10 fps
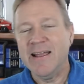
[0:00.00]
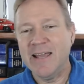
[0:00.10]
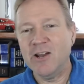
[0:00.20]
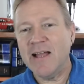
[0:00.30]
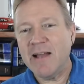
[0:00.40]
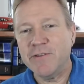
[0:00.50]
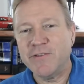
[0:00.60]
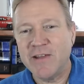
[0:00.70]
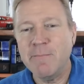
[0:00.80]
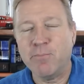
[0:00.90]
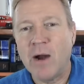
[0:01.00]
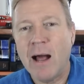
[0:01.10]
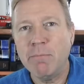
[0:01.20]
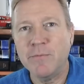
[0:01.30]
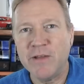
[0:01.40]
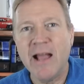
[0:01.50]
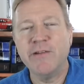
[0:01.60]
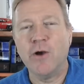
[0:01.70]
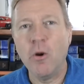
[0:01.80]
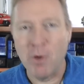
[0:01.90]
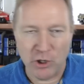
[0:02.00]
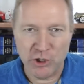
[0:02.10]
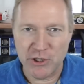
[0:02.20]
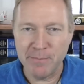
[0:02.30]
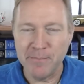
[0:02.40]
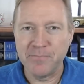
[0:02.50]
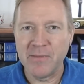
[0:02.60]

it'll have the same problems as homeownership,